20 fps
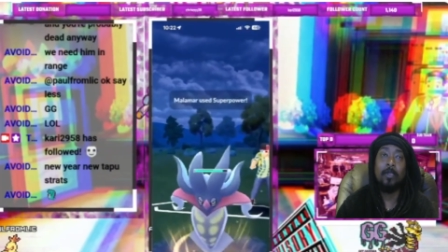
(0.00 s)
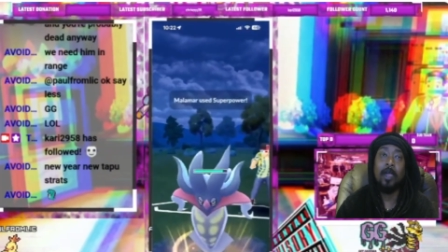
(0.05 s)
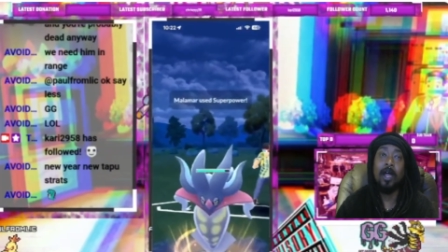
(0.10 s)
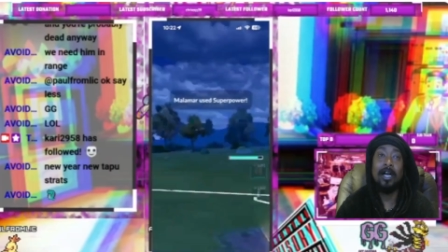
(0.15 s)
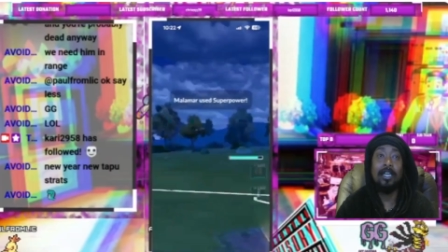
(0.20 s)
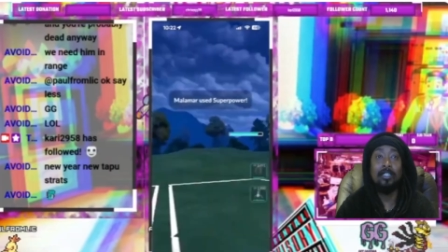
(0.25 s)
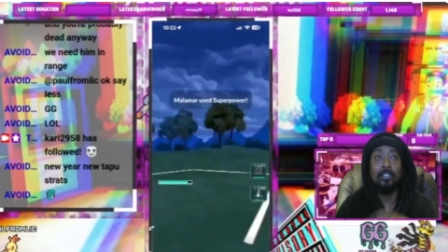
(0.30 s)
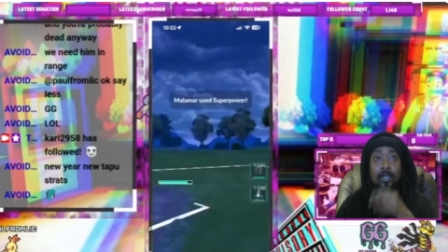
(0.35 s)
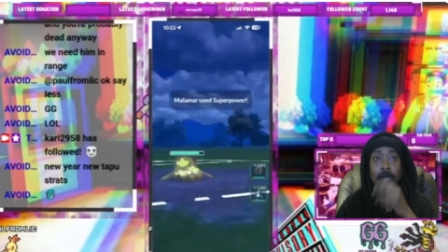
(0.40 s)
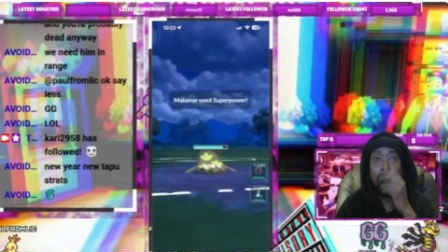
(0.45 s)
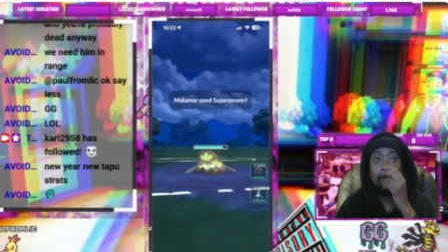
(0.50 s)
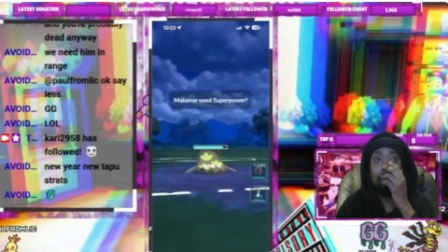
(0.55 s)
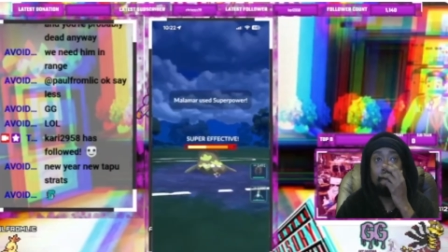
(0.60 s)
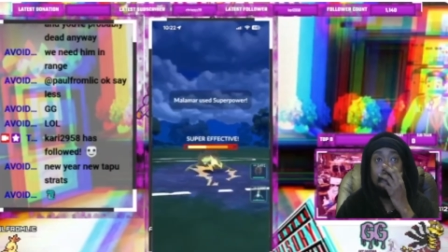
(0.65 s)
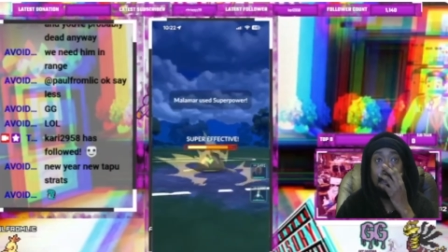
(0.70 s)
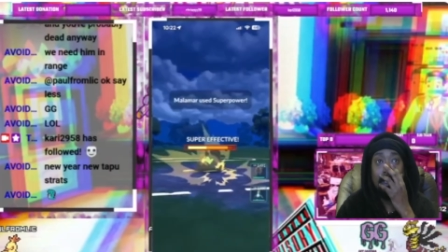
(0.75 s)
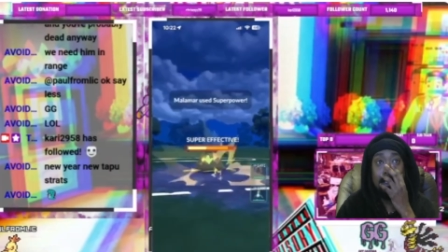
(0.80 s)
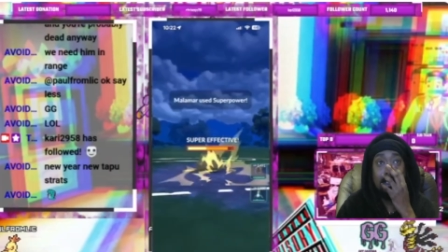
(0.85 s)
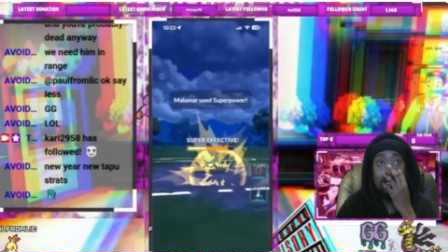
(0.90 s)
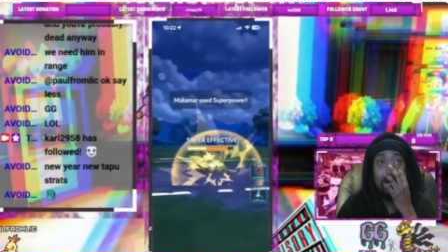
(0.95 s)
I don't,
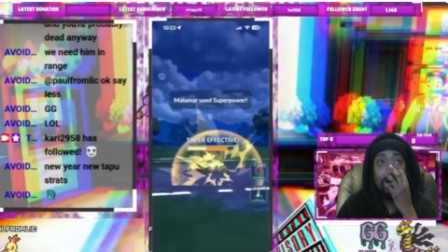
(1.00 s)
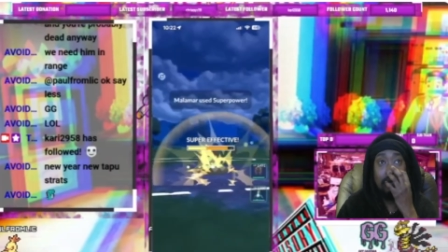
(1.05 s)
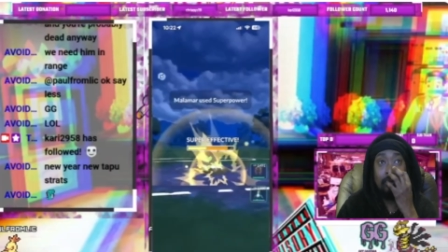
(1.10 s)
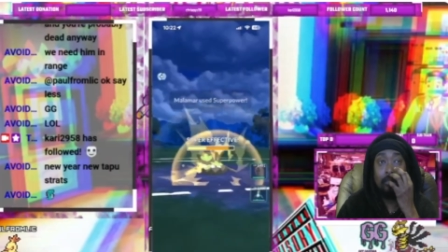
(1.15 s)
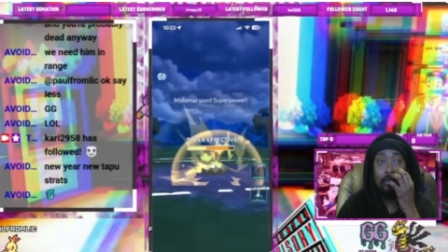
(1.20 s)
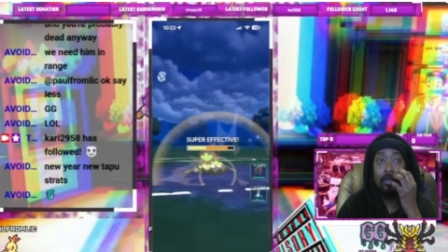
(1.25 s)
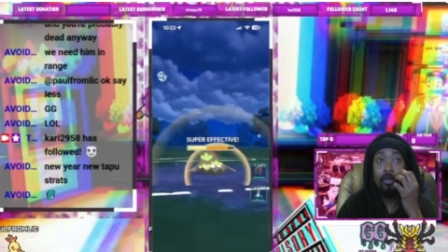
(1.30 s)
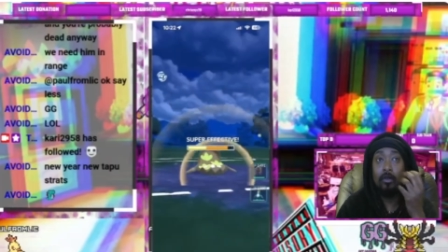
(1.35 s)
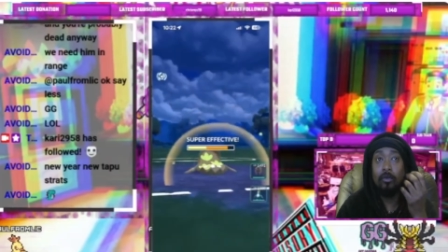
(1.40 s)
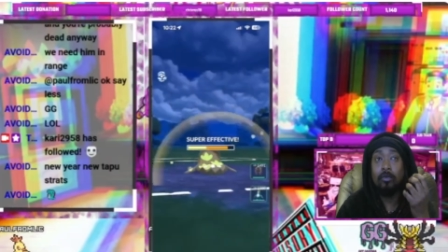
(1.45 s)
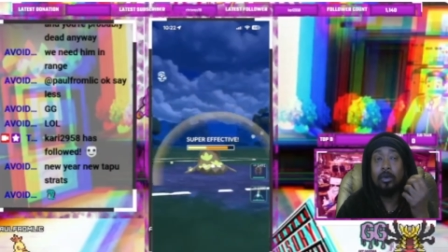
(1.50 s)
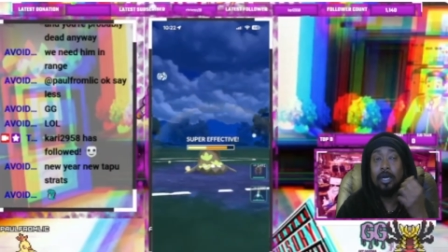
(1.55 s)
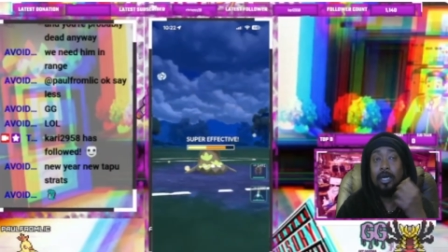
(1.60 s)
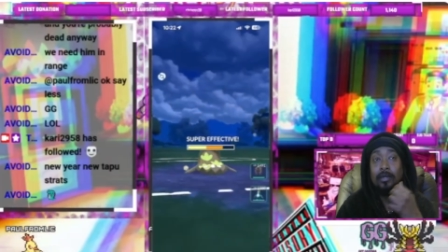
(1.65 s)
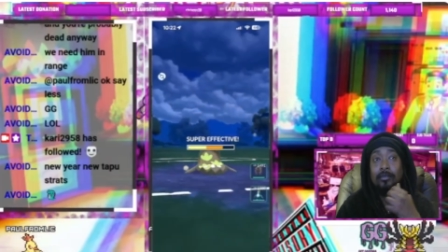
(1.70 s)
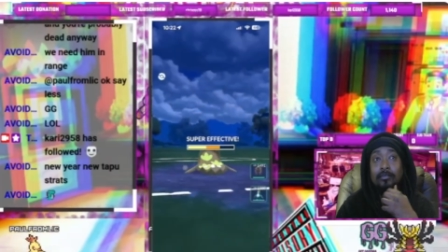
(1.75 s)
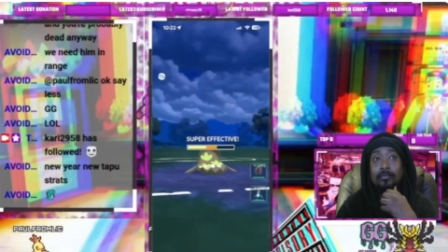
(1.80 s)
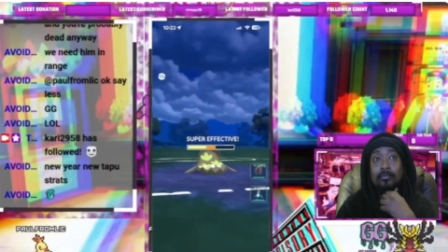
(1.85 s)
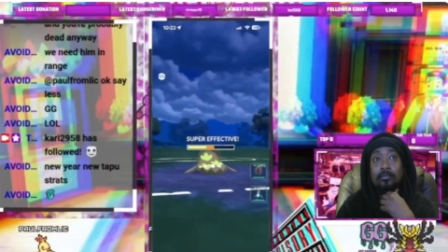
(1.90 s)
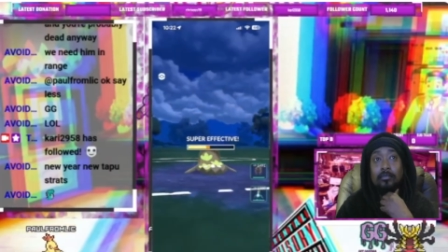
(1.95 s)
because you know
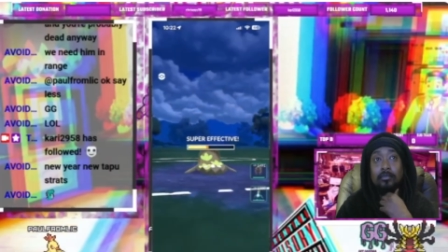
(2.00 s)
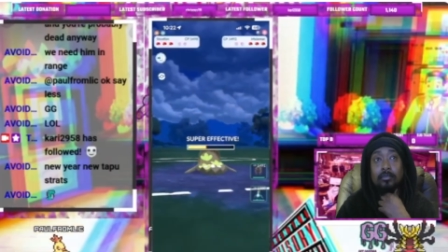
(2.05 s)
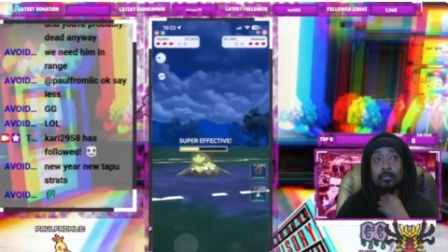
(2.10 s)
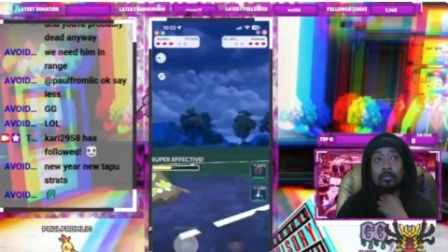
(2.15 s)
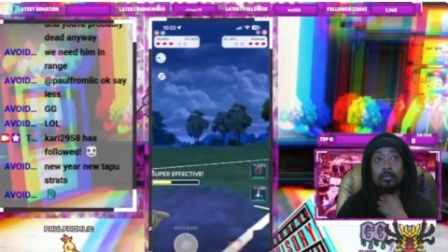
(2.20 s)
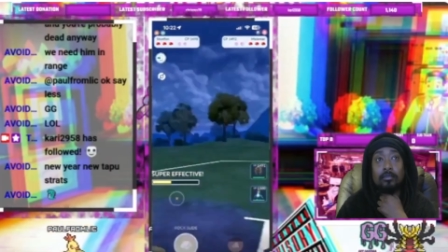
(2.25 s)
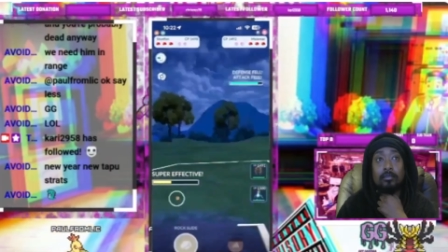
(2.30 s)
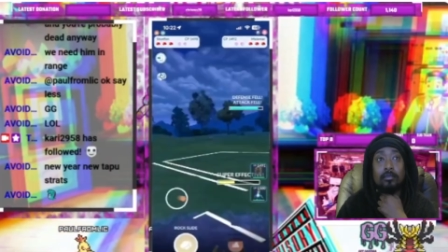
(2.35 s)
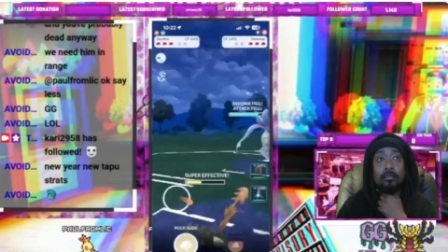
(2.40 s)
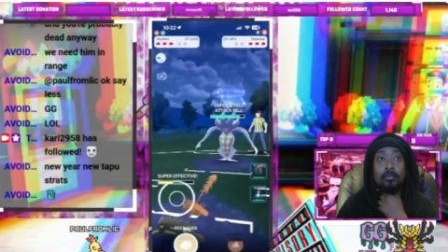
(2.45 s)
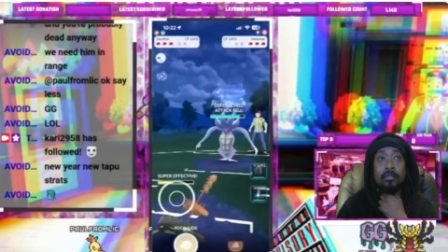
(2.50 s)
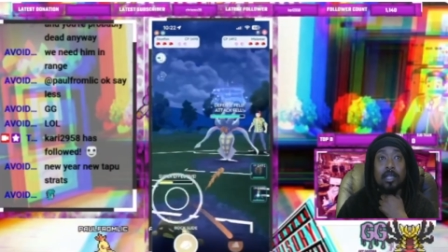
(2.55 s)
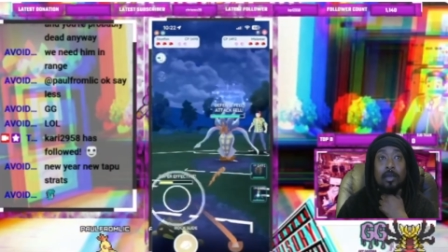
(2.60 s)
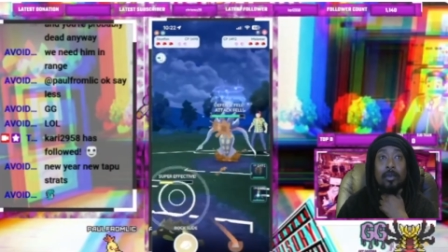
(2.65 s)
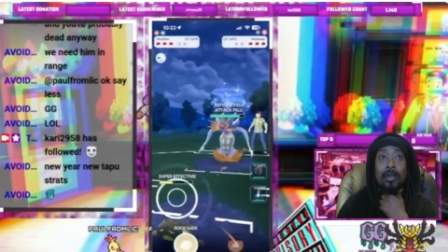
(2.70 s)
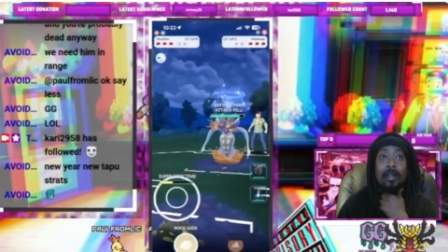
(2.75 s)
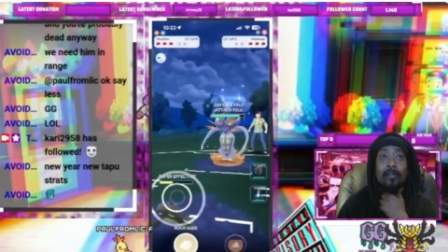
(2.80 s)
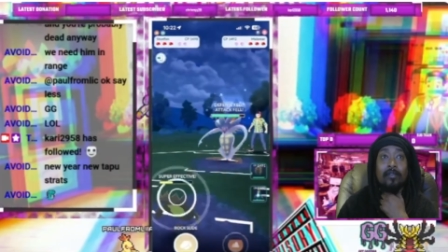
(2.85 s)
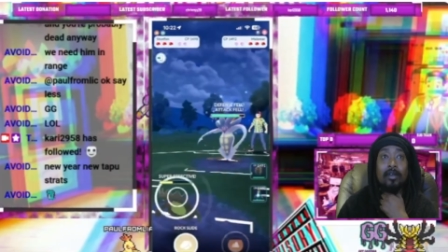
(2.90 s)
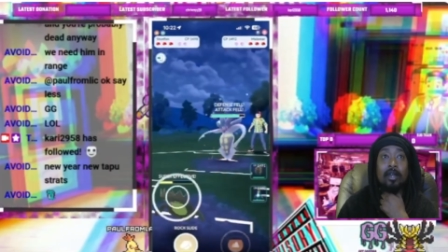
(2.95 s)
what? They were
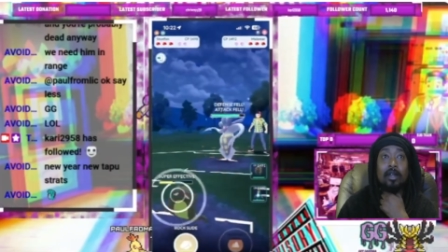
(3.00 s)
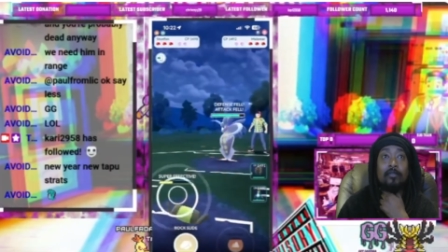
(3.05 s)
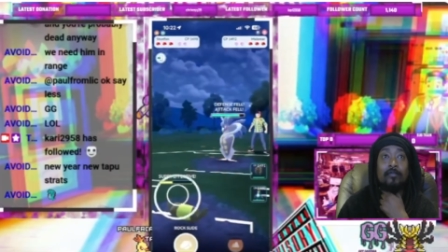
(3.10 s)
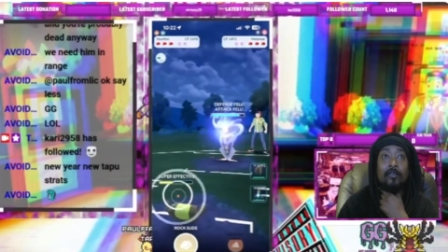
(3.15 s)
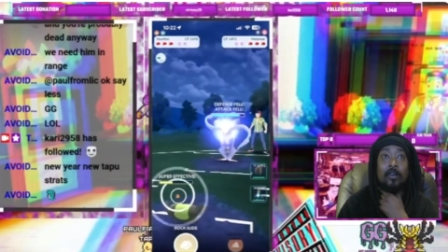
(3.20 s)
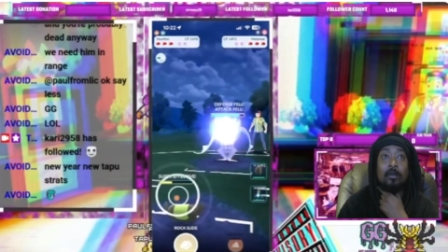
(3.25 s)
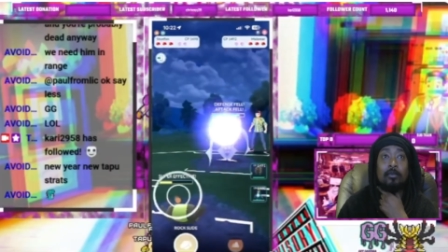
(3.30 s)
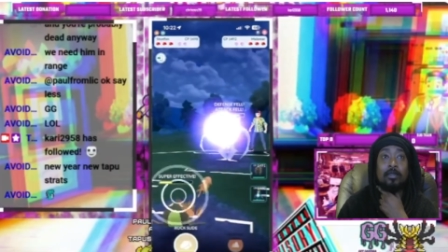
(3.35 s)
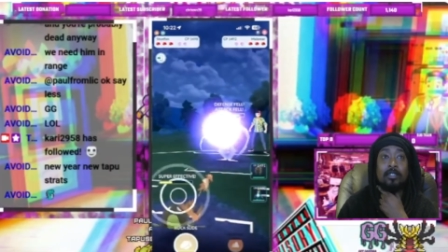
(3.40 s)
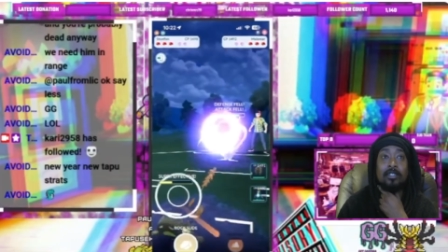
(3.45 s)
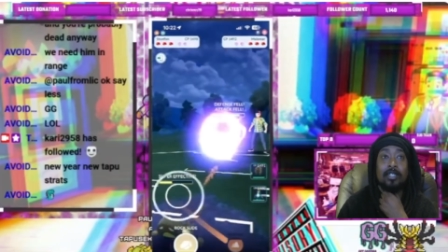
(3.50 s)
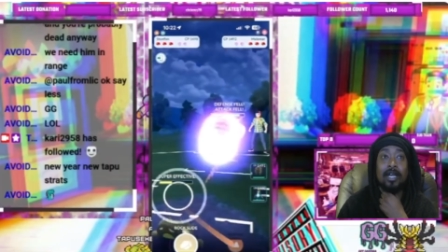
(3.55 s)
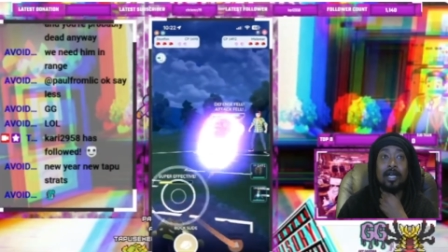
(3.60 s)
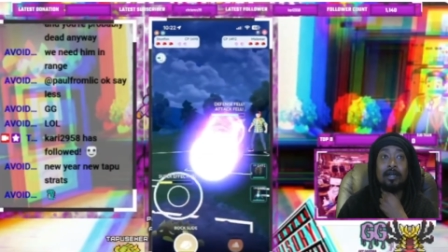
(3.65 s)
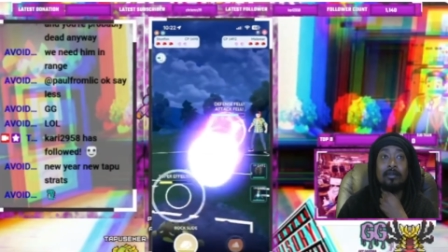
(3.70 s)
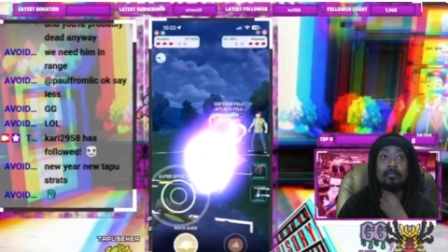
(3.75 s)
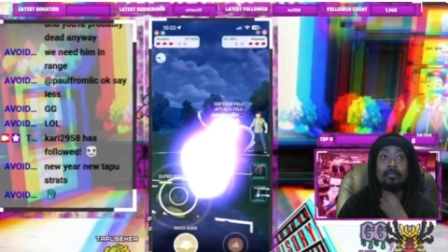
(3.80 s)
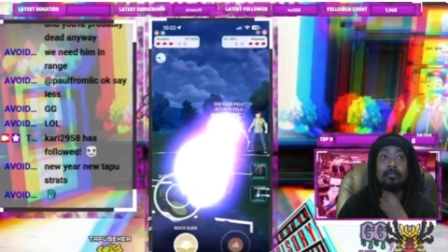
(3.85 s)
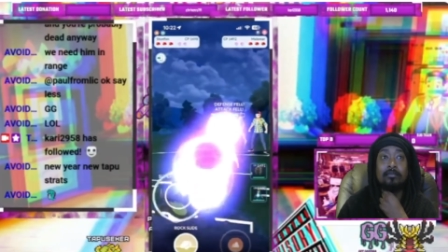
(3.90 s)
never gonna farm us down.